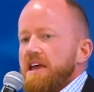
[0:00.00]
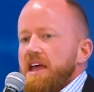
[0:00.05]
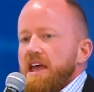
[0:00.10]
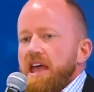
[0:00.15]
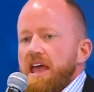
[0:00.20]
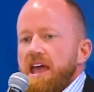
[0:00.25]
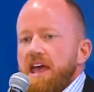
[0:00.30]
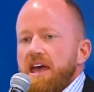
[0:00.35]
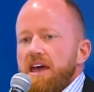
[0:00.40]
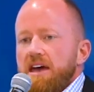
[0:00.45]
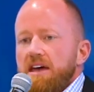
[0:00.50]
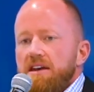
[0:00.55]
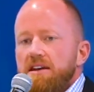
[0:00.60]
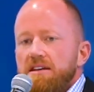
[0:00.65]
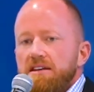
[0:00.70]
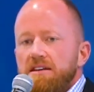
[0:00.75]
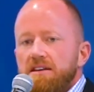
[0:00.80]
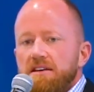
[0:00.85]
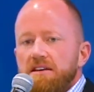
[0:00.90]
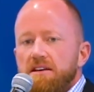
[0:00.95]

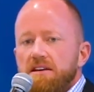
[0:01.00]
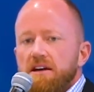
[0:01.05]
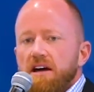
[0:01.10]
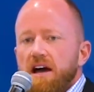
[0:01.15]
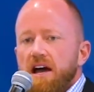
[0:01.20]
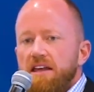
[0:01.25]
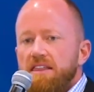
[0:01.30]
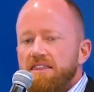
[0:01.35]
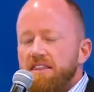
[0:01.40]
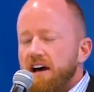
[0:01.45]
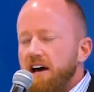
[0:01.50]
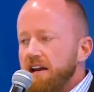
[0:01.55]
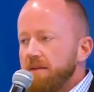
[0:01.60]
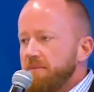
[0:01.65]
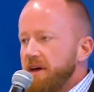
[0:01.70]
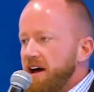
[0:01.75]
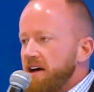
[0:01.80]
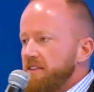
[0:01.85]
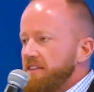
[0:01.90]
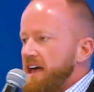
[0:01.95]
And I thought
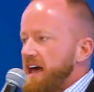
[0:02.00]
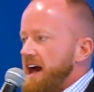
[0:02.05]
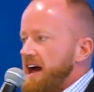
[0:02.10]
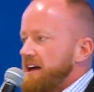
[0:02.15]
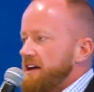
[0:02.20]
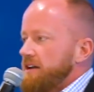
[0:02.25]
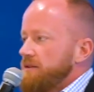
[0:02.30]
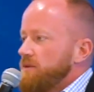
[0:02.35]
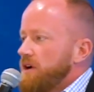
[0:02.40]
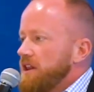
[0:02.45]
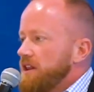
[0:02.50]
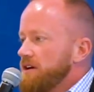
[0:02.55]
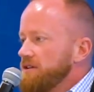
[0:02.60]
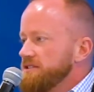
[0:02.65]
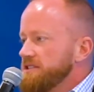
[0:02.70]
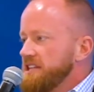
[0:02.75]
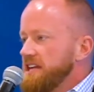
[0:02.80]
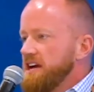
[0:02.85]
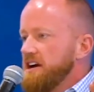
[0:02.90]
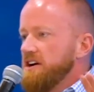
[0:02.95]
about that, and while I
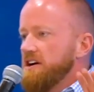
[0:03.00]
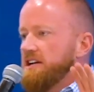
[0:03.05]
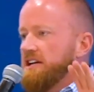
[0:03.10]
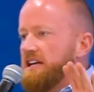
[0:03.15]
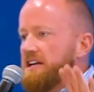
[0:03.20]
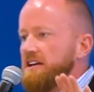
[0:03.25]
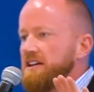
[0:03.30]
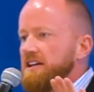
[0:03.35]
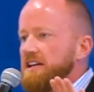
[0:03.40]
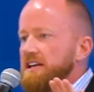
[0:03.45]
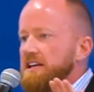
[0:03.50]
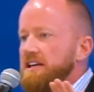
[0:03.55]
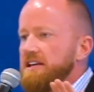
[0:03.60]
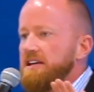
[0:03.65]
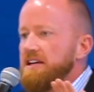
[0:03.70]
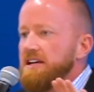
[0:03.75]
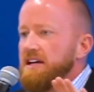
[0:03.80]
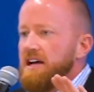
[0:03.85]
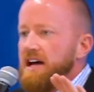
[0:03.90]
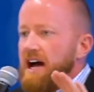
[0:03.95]
was there in
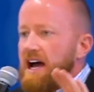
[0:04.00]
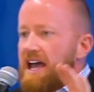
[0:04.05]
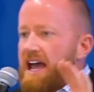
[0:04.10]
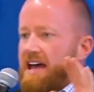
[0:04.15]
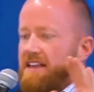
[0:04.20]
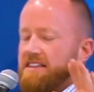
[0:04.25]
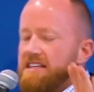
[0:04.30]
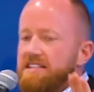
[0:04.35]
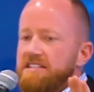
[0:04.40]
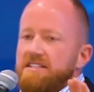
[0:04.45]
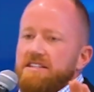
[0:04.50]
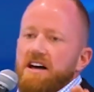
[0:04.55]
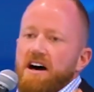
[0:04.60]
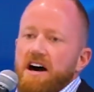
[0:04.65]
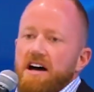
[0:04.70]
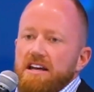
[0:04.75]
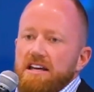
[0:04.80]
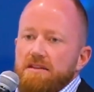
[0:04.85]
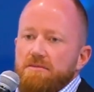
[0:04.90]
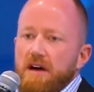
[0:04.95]
Italy, I had this
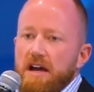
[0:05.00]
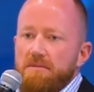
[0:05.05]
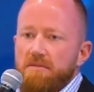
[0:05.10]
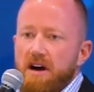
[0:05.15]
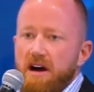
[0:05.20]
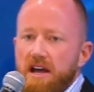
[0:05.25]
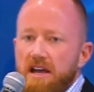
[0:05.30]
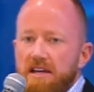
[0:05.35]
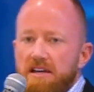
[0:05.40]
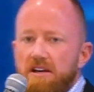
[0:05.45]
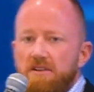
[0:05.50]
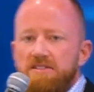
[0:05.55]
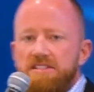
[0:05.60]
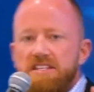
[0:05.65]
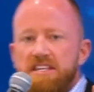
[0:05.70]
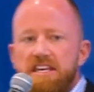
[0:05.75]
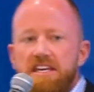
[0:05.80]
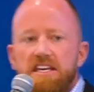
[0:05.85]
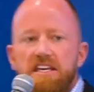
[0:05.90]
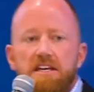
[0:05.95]
thought in my mind. I was
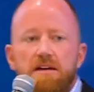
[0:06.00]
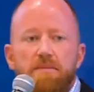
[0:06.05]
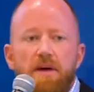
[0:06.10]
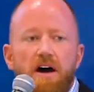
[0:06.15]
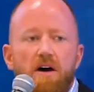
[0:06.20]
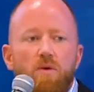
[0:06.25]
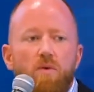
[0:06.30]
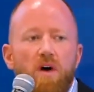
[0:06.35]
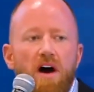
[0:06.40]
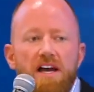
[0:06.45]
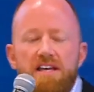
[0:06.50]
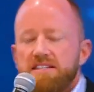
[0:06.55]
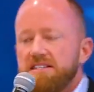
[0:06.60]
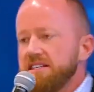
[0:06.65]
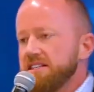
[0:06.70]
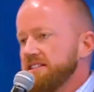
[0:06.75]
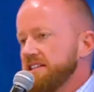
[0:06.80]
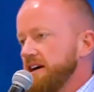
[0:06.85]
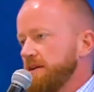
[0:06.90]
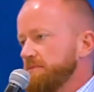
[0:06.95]
thinking about, why is
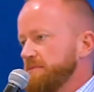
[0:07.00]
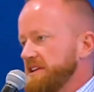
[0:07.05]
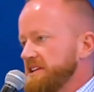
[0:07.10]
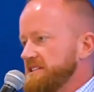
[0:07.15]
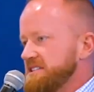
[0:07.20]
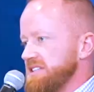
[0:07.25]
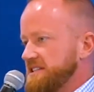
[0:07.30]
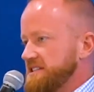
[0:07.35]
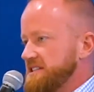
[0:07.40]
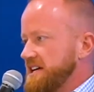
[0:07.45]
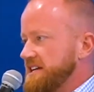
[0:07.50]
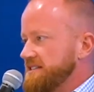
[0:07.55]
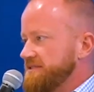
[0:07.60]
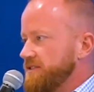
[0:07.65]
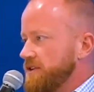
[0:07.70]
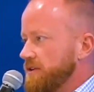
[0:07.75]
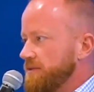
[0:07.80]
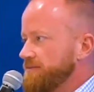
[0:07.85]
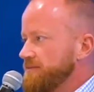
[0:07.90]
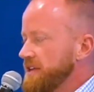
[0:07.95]
this company
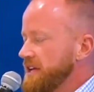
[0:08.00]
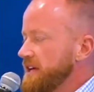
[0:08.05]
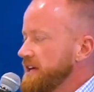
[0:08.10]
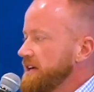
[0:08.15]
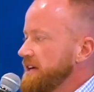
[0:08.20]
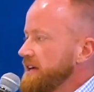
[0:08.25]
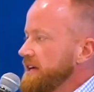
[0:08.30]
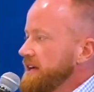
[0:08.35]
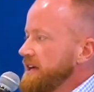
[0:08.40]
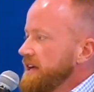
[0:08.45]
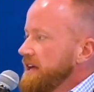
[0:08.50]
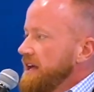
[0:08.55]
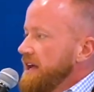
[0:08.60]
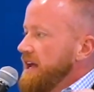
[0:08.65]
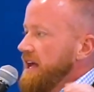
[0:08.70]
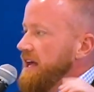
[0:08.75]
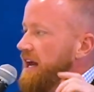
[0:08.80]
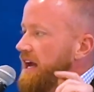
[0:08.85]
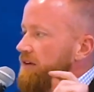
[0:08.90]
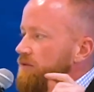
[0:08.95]
successful?
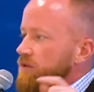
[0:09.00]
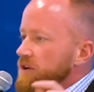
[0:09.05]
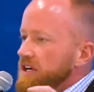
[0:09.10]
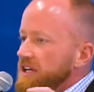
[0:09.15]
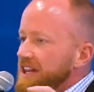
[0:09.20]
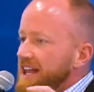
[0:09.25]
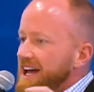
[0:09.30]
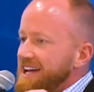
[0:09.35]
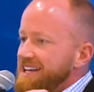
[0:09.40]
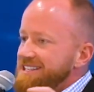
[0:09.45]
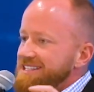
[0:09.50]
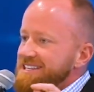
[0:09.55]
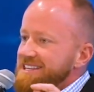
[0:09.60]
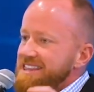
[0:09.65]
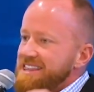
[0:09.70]
And I realized